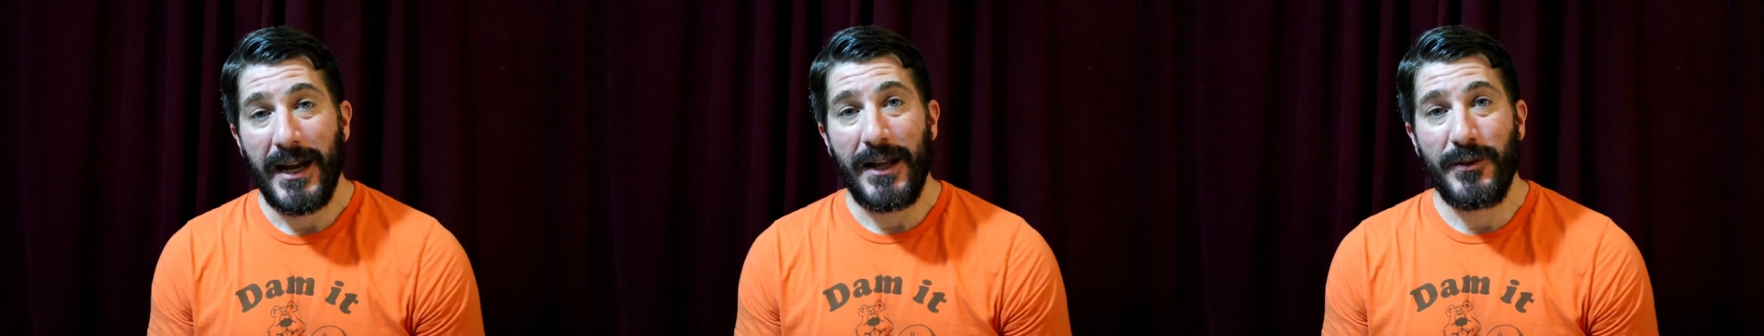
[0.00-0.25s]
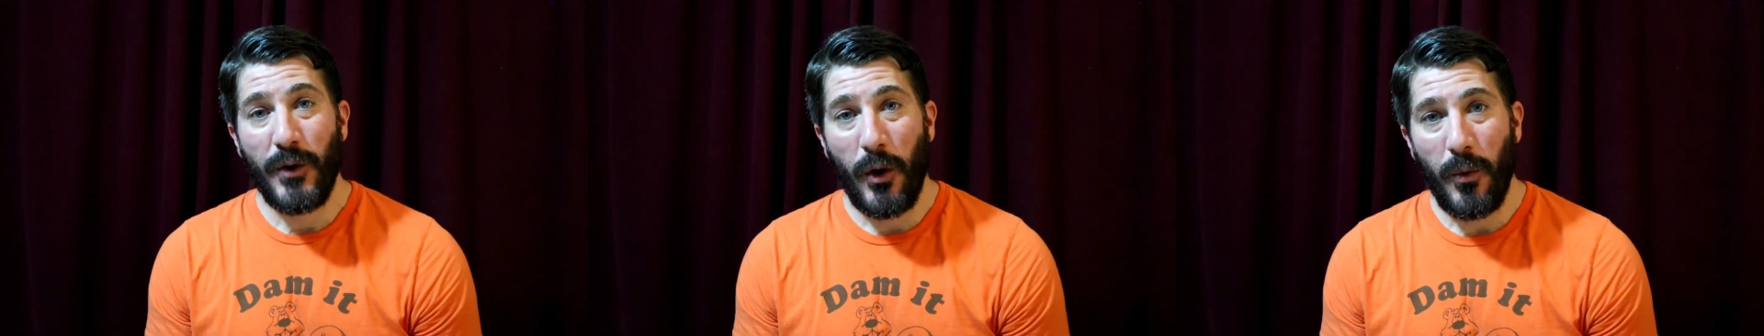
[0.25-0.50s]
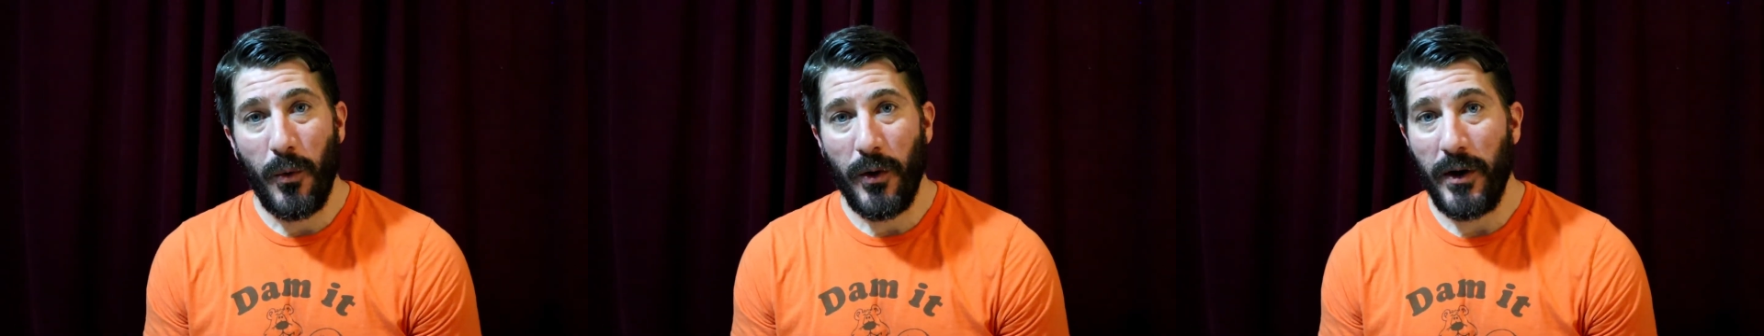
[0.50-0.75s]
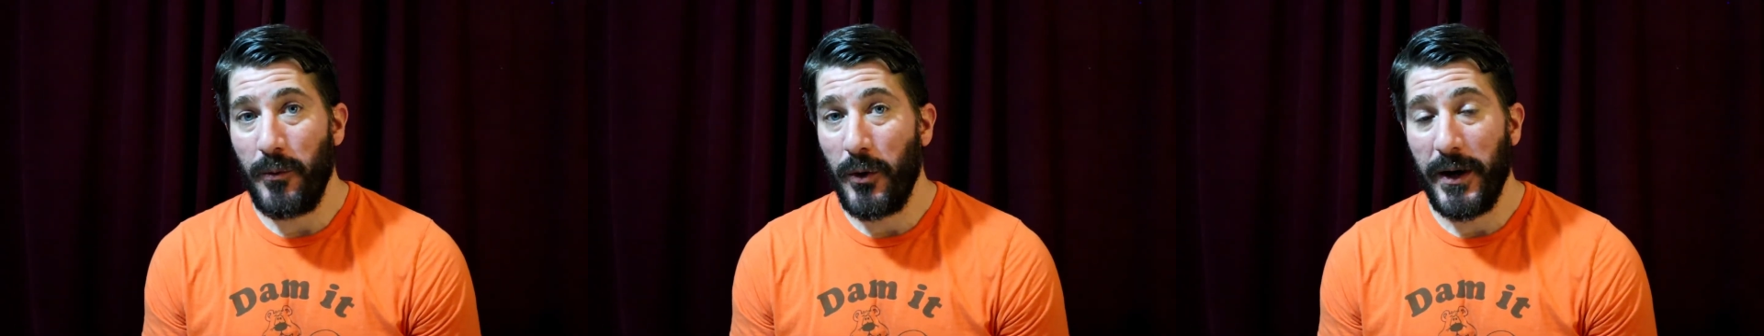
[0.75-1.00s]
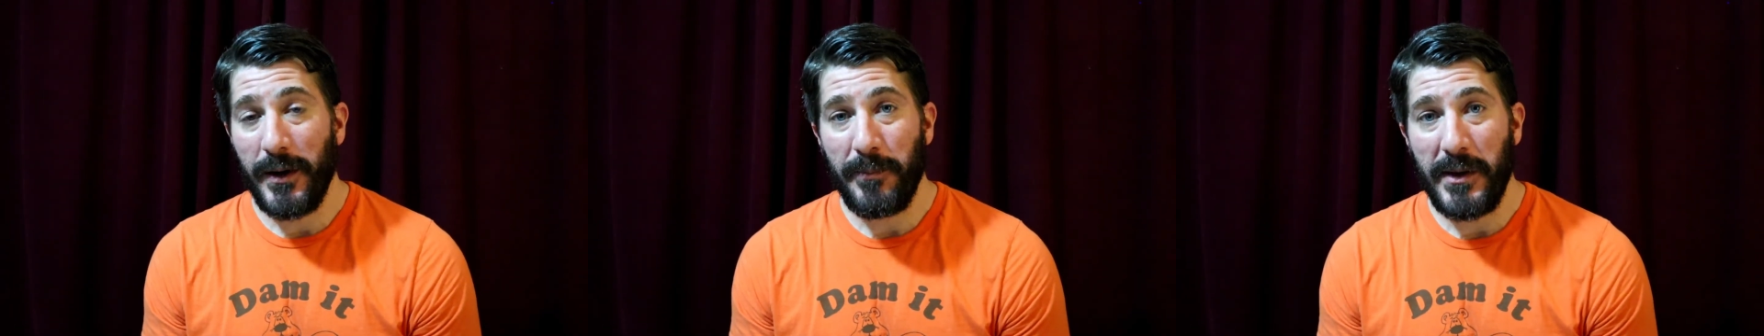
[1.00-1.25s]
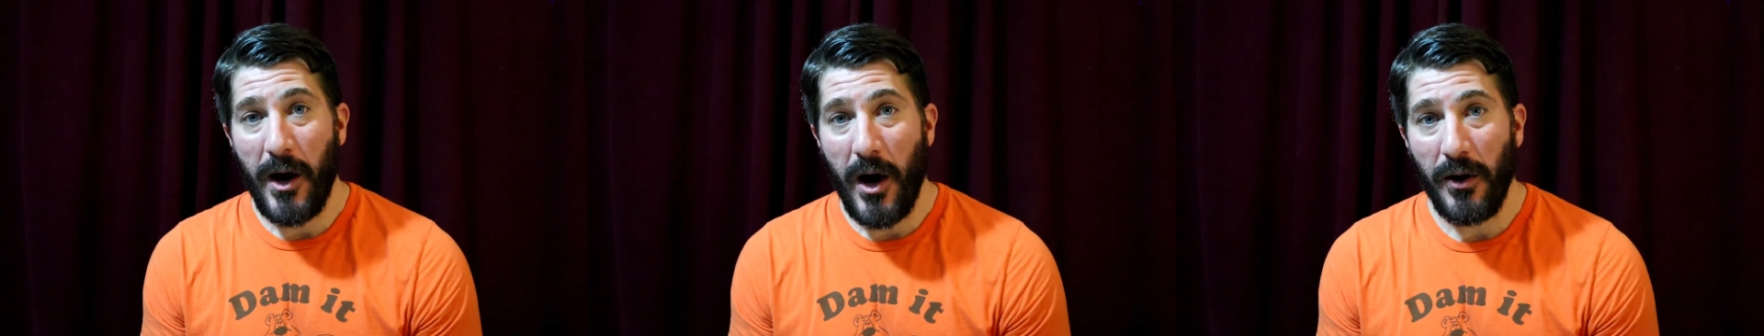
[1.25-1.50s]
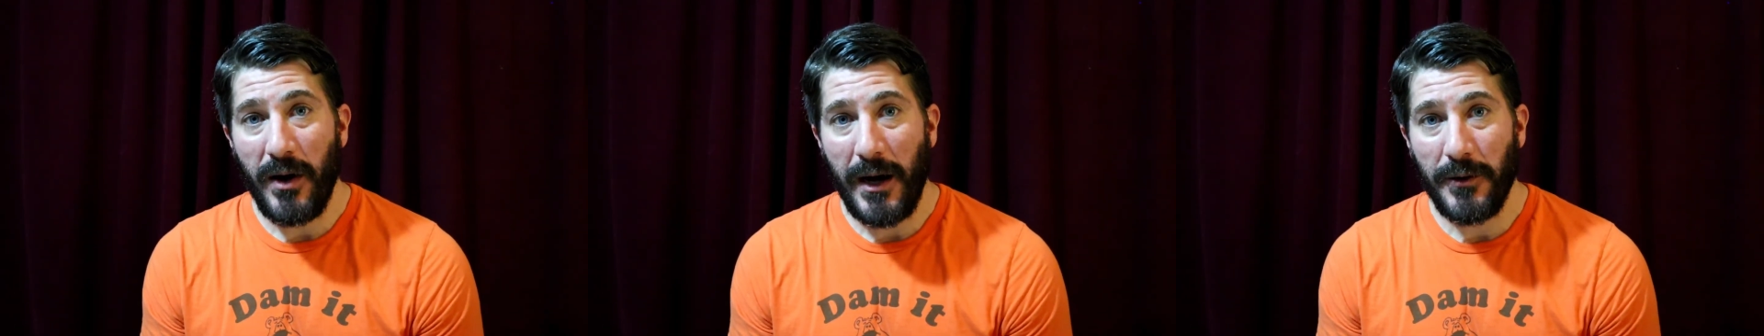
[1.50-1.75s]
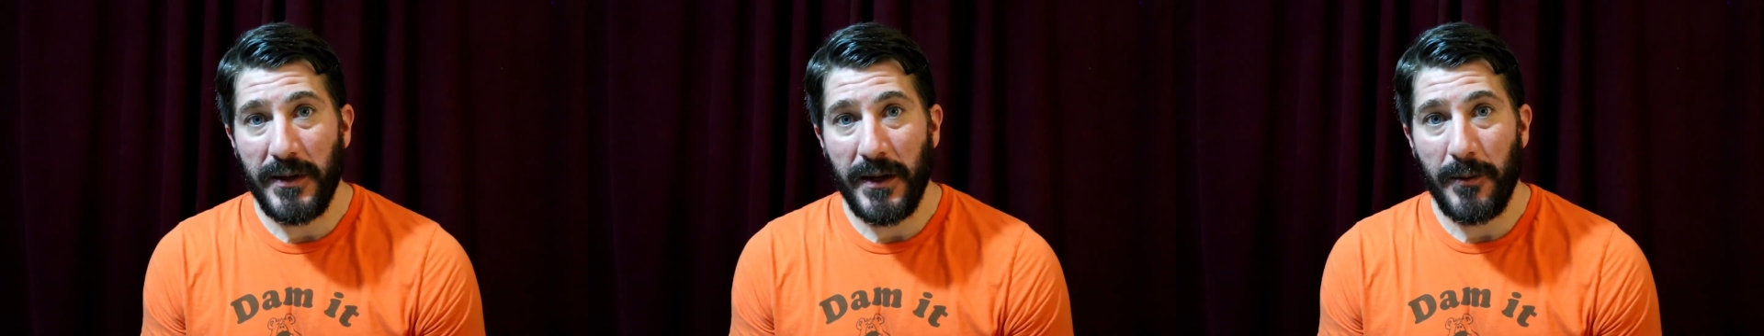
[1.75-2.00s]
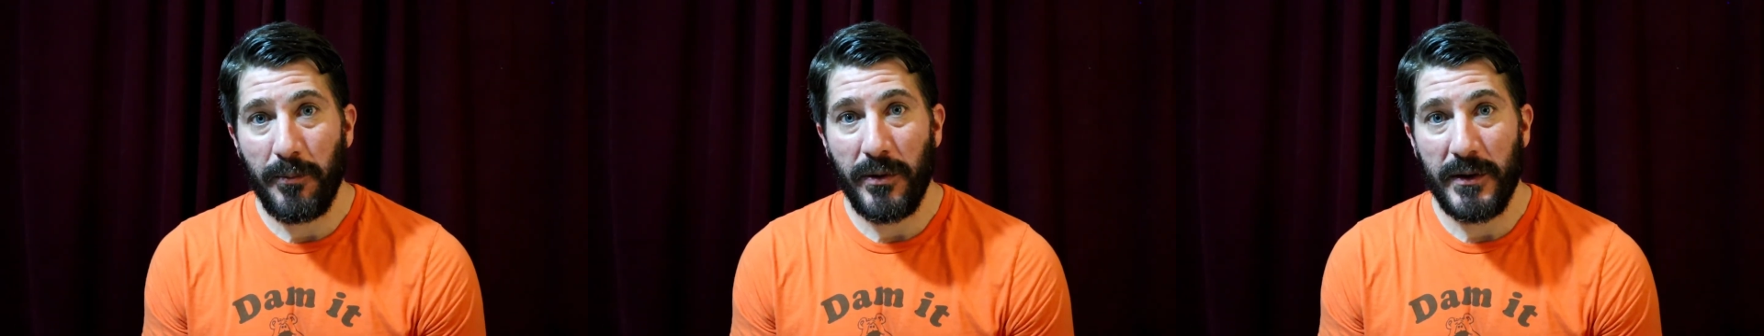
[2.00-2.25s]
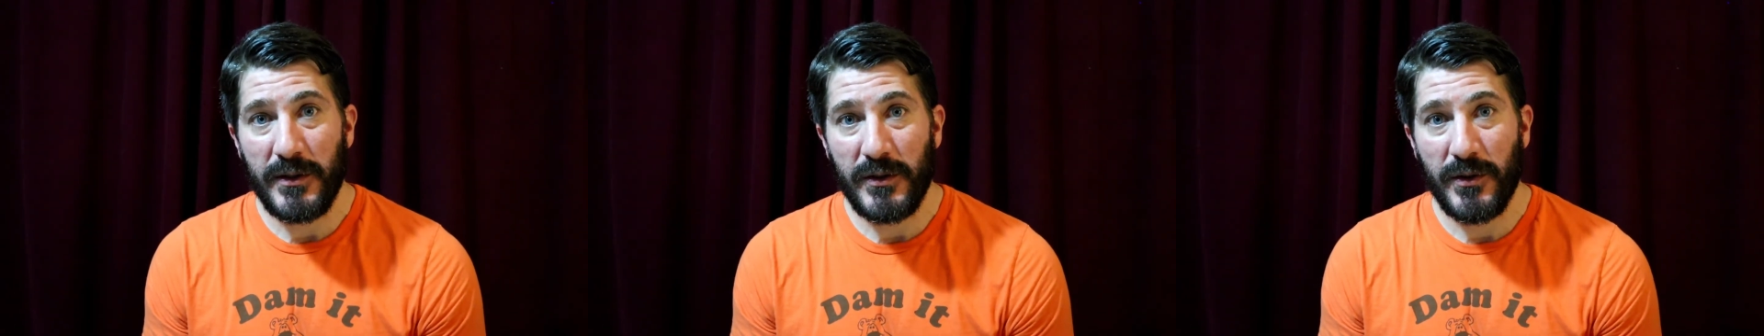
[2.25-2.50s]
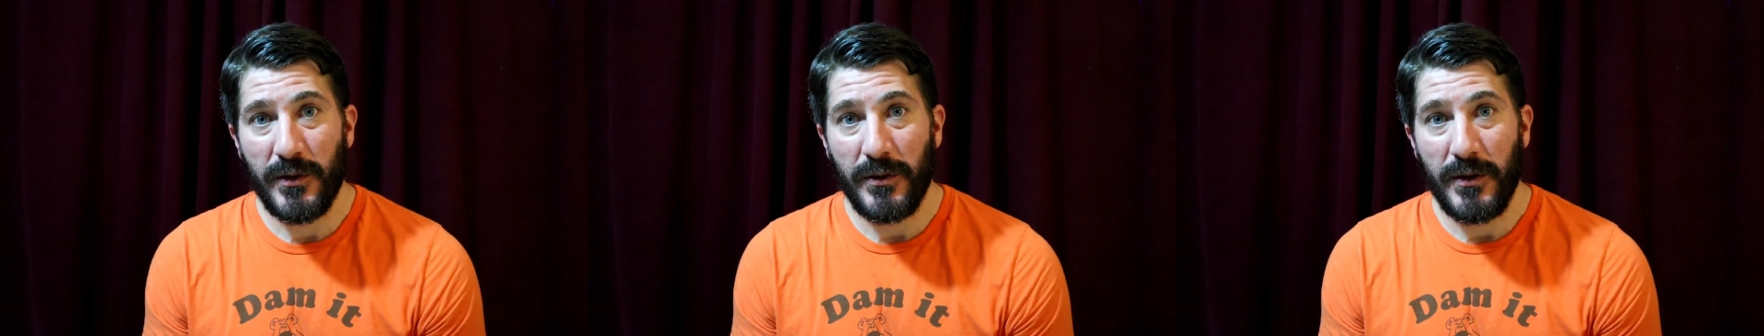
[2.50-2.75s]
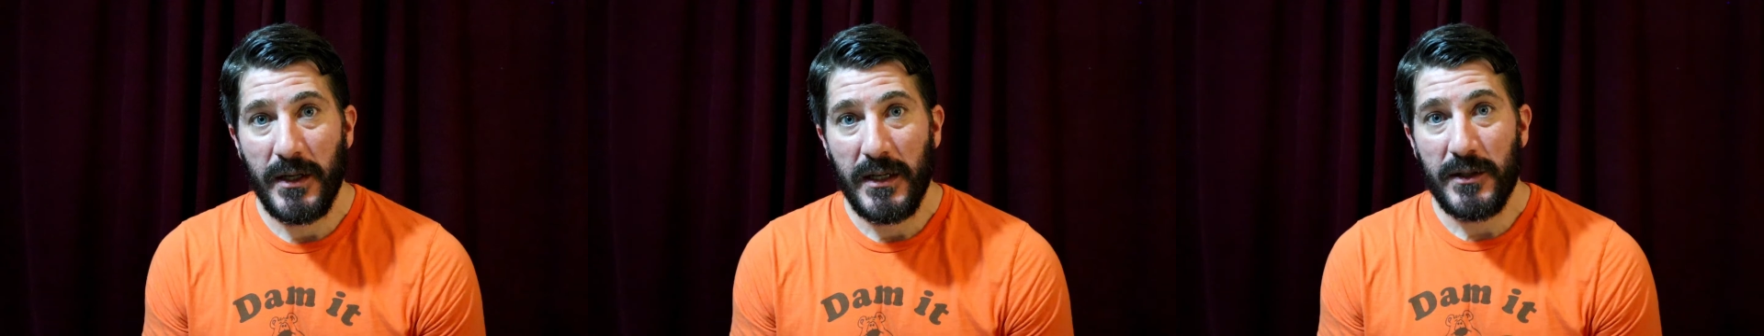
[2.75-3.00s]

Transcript: And don't worry, we're going to be all out there pretty soon.